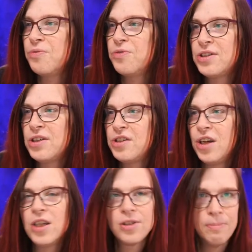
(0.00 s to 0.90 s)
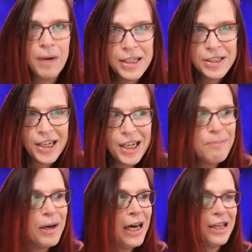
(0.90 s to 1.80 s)
This is just my setup.
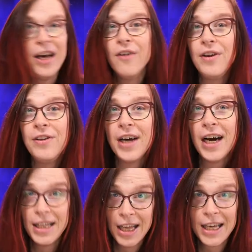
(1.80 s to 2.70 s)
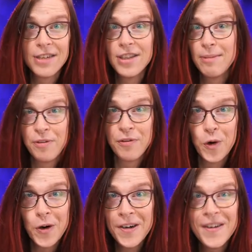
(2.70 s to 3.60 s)
I love NDI, like I said before.